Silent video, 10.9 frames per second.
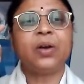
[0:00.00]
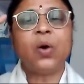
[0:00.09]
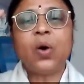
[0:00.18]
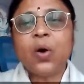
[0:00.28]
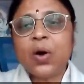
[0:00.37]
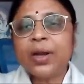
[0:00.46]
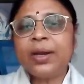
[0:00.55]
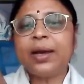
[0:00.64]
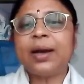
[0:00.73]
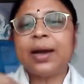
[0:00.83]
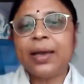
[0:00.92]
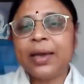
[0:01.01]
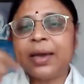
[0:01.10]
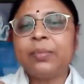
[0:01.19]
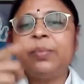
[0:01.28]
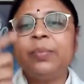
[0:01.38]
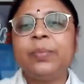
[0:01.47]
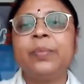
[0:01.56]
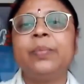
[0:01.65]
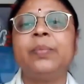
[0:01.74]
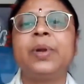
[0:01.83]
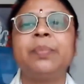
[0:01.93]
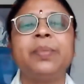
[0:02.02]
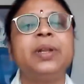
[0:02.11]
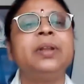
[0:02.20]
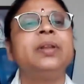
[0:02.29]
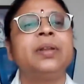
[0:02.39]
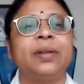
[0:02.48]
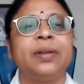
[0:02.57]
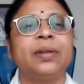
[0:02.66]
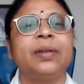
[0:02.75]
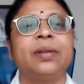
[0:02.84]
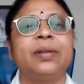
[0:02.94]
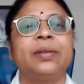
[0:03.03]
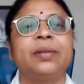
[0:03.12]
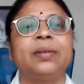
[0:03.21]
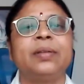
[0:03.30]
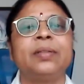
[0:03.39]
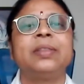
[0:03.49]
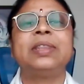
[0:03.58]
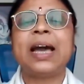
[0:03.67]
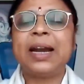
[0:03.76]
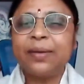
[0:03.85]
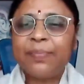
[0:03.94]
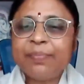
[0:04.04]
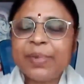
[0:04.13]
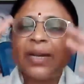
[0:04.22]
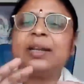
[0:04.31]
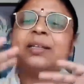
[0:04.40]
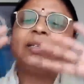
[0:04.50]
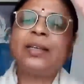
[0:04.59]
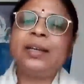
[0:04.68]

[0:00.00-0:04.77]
on I am Brahman. That Manan is an